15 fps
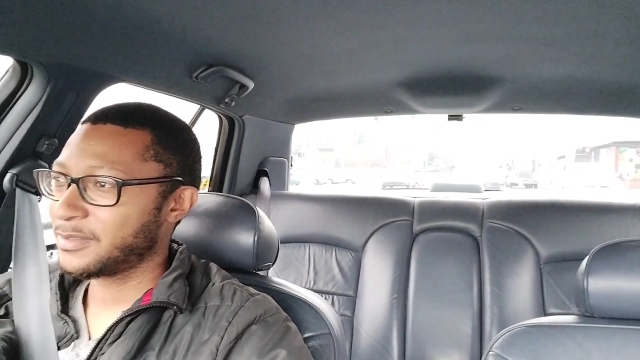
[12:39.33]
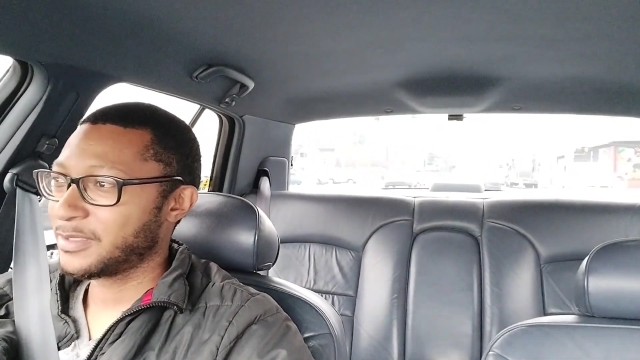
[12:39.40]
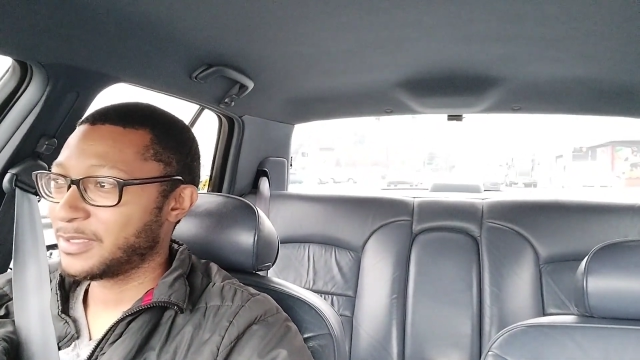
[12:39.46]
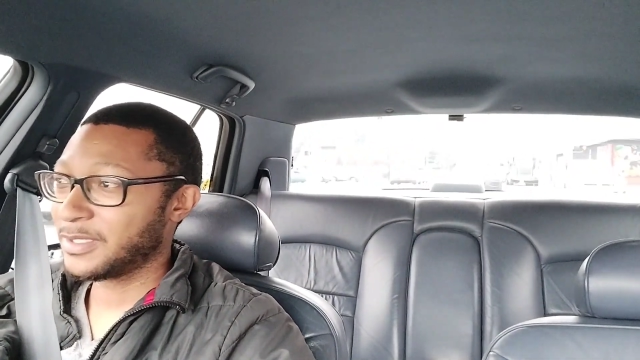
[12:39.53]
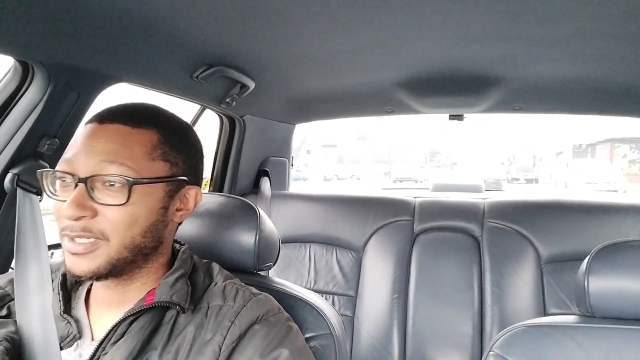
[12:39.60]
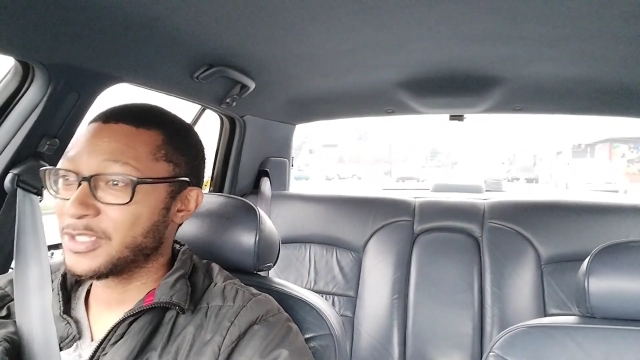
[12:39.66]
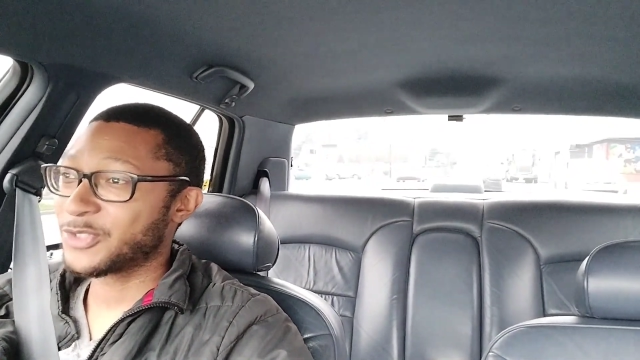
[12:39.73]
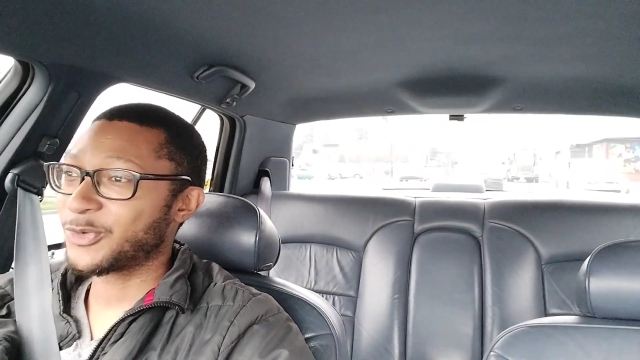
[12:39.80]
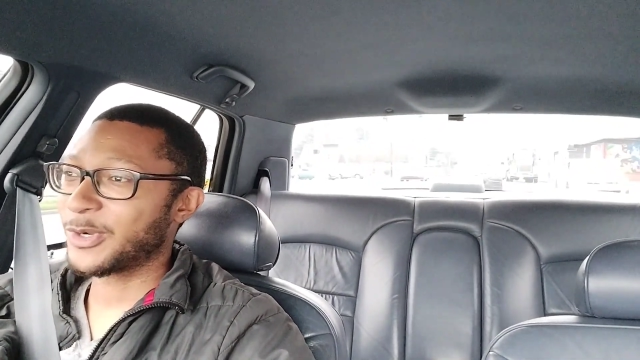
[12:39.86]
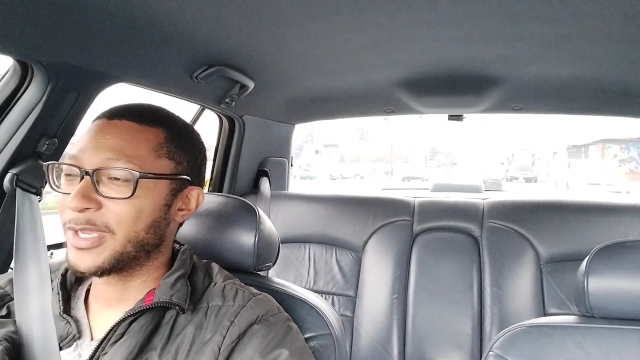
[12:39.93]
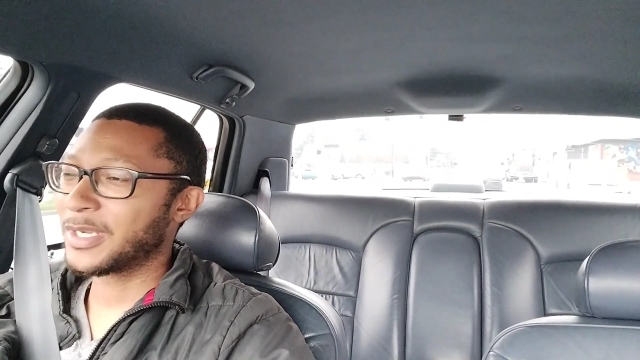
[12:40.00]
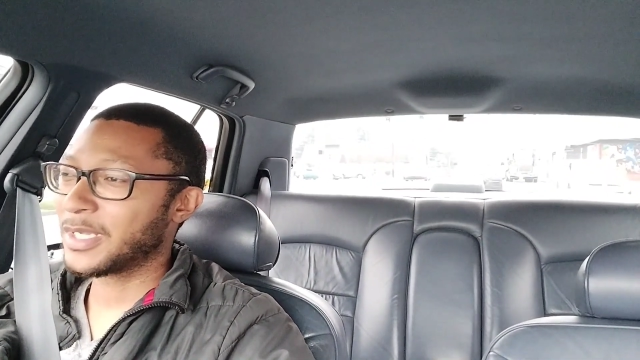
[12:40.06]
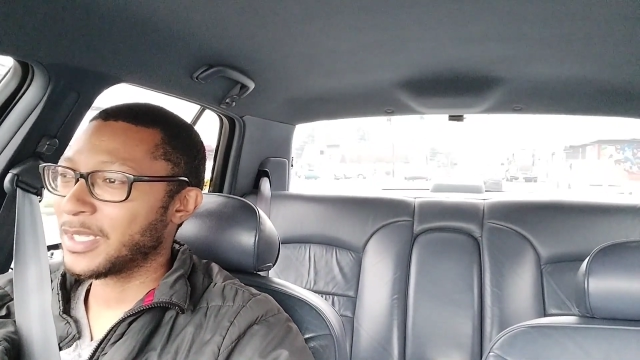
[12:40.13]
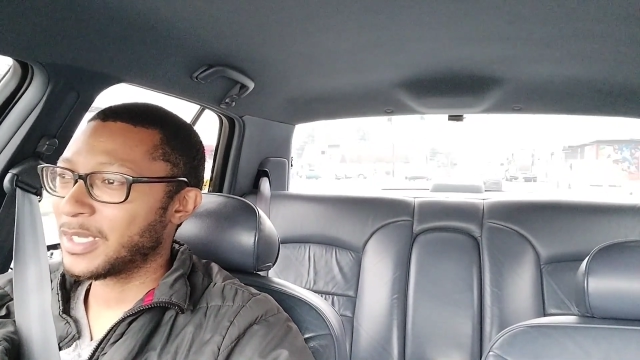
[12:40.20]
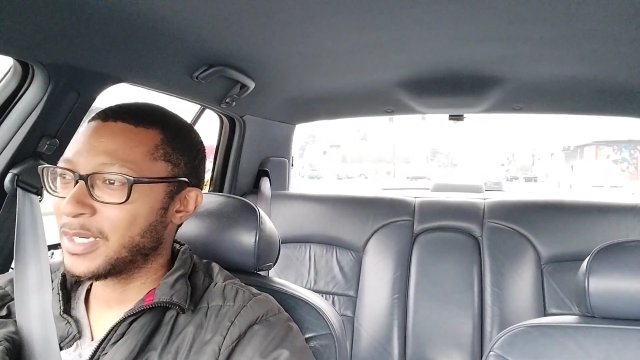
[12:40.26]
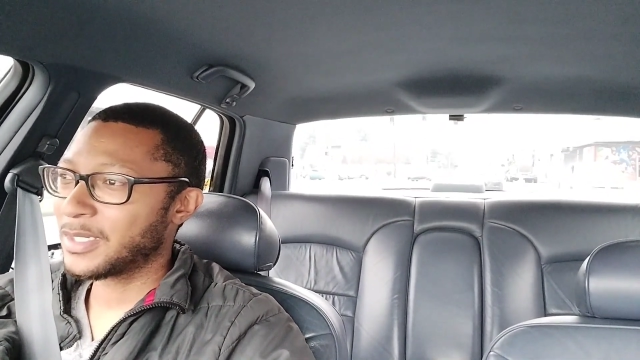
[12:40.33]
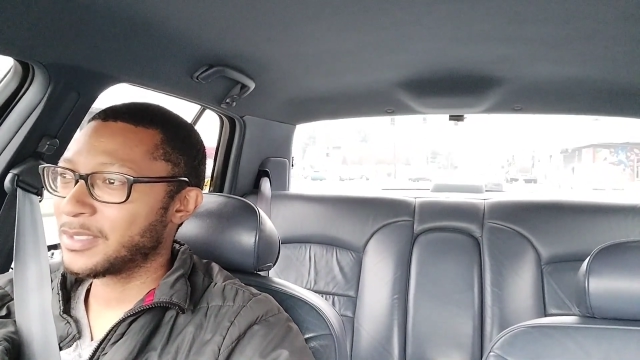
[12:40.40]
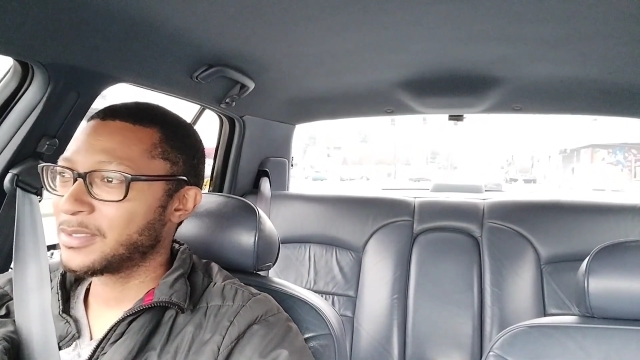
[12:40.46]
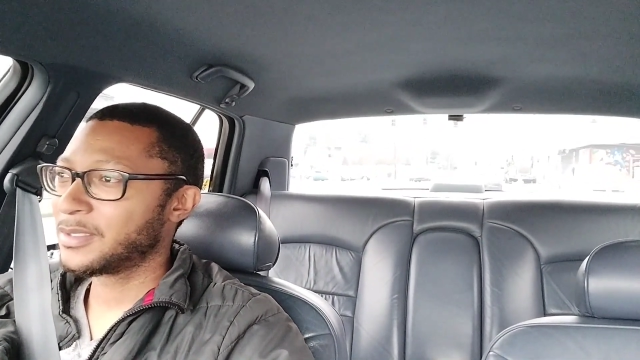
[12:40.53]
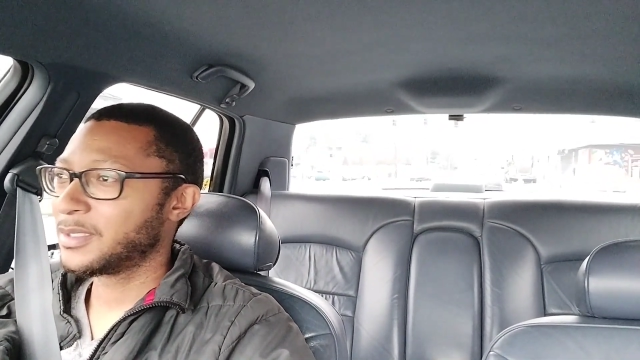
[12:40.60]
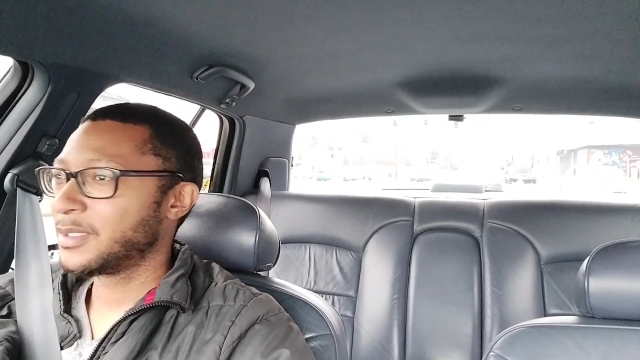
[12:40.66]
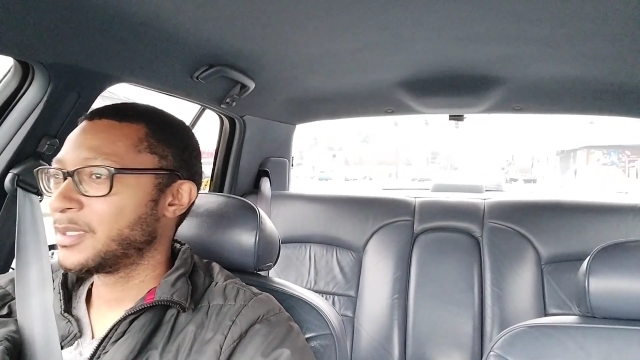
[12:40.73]
It does rain a
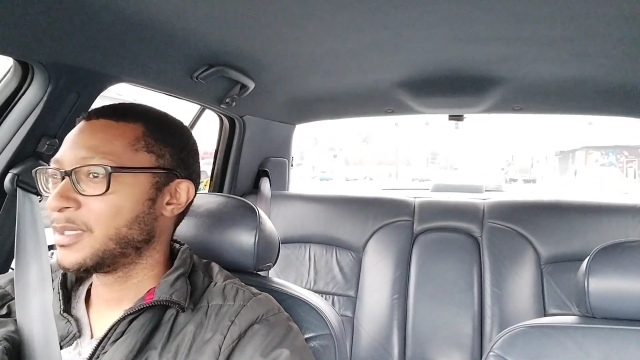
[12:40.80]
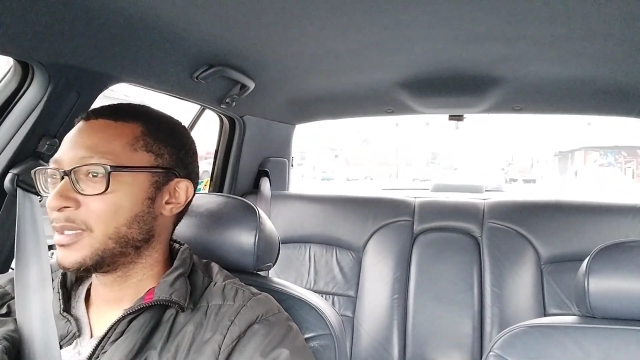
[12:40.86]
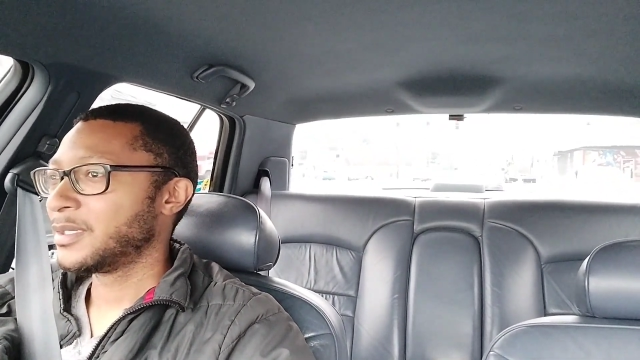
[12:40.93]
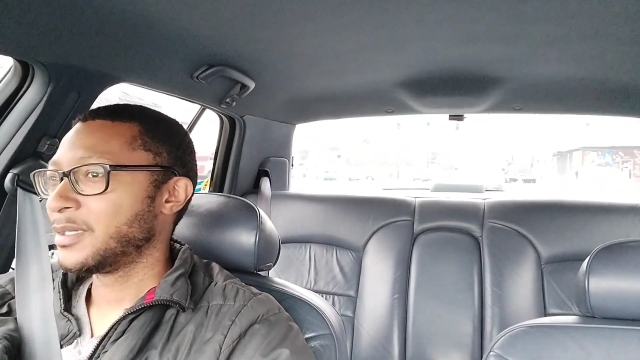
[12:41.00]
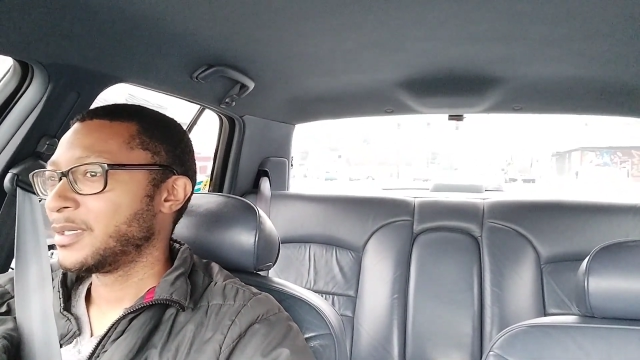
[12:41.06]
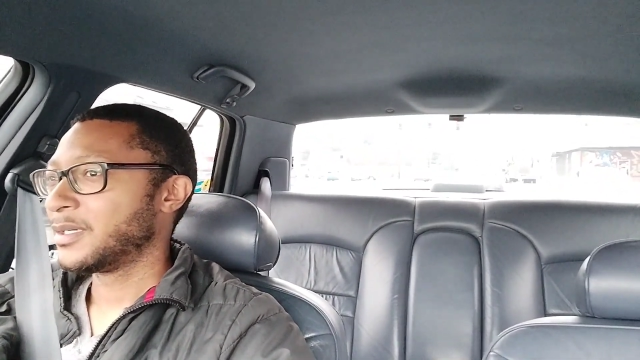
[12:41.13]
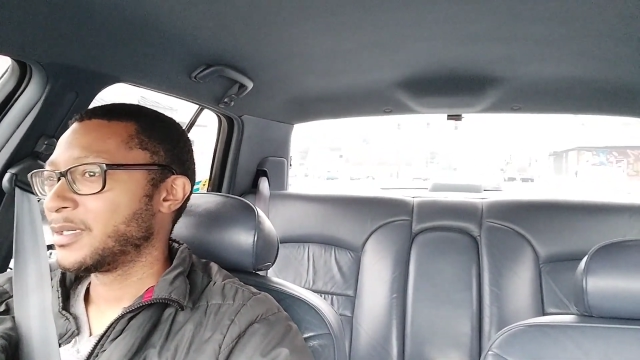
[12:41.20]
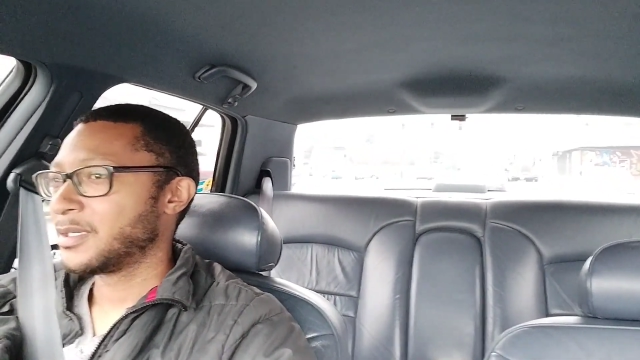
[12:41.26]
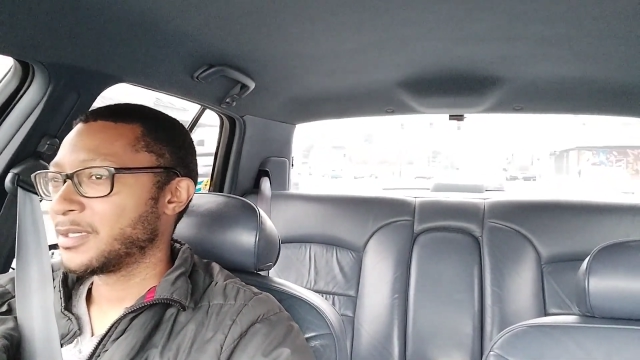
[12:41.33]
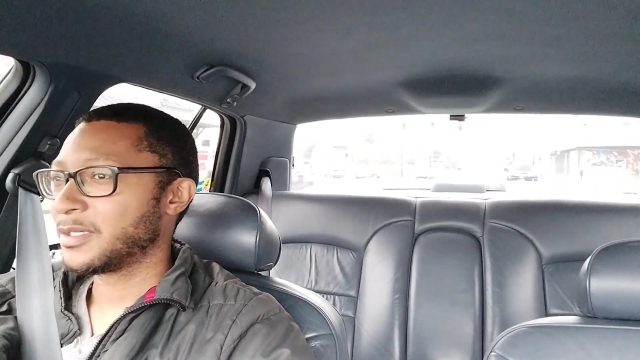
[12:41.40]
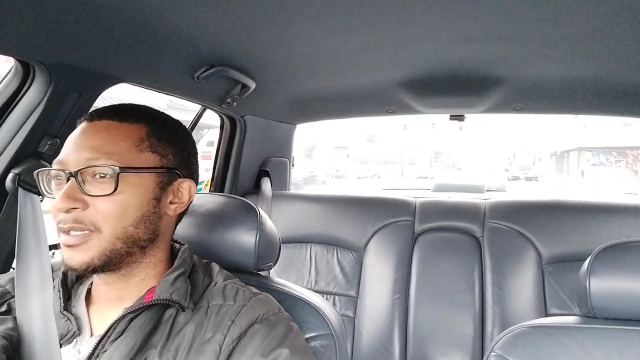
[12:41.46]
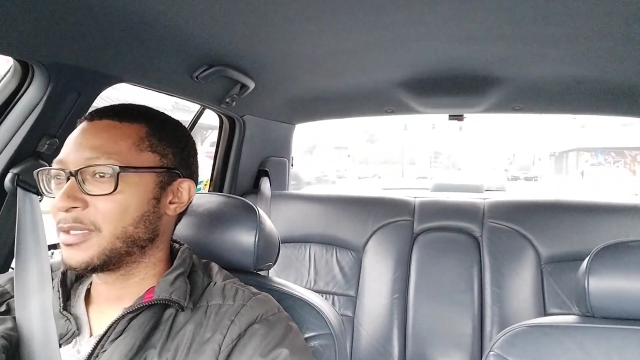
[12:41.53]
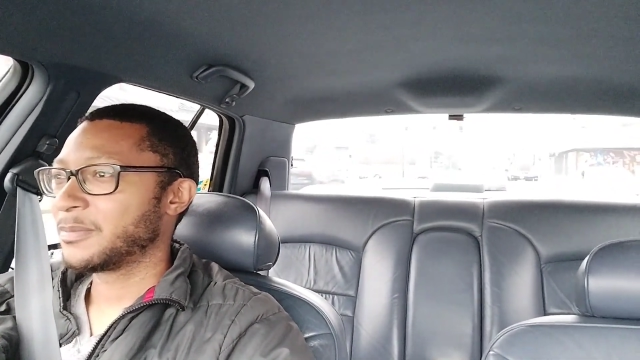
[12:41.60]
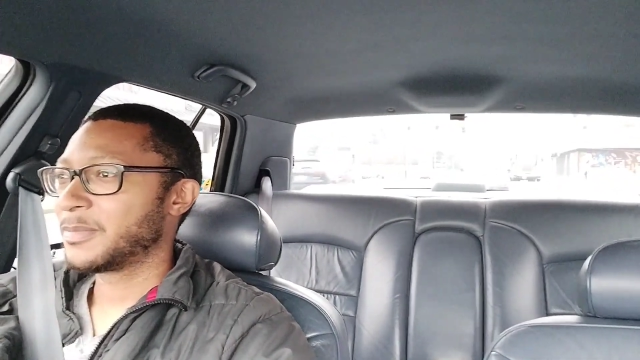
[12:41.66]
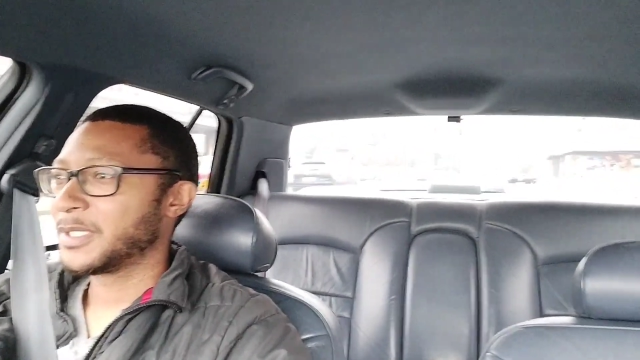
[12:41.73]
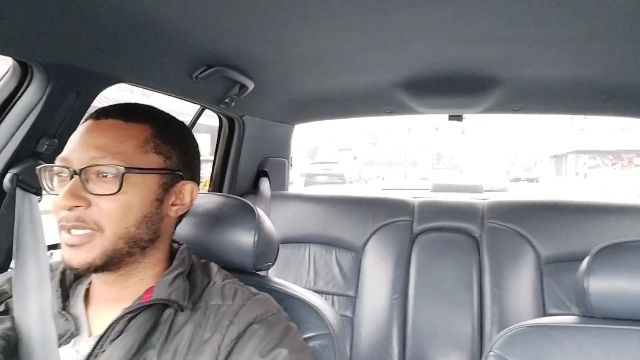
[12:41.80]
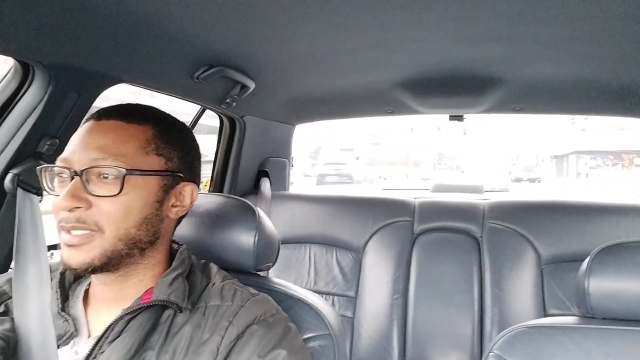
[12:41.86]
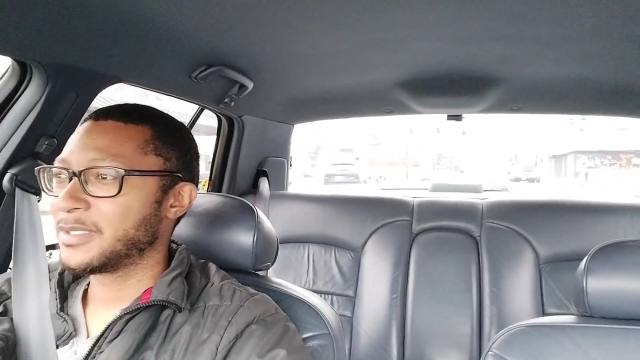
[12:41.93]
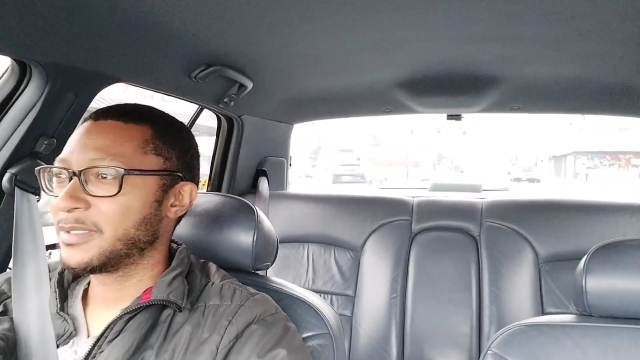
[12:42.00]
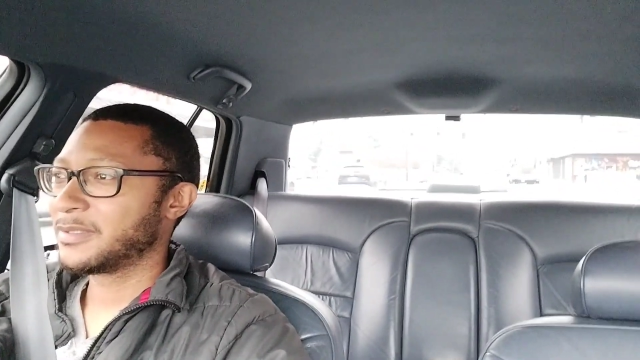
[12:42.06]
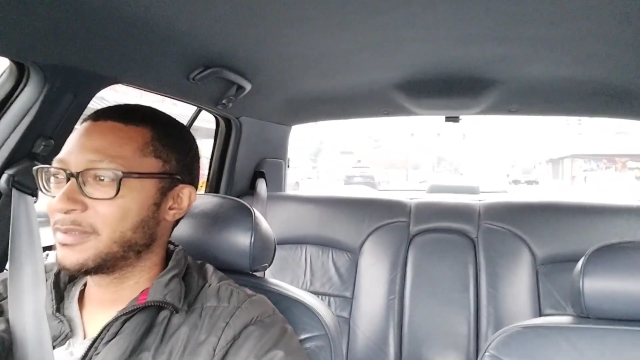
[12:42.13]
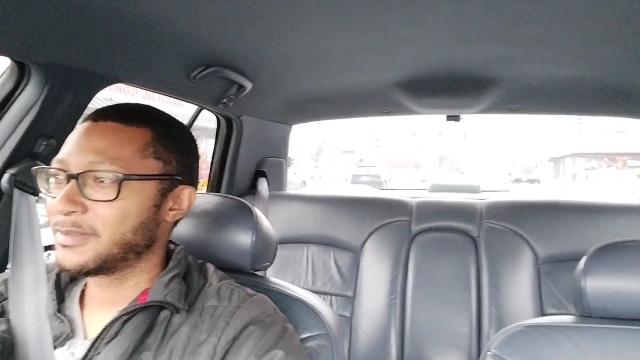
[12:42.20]
lot, but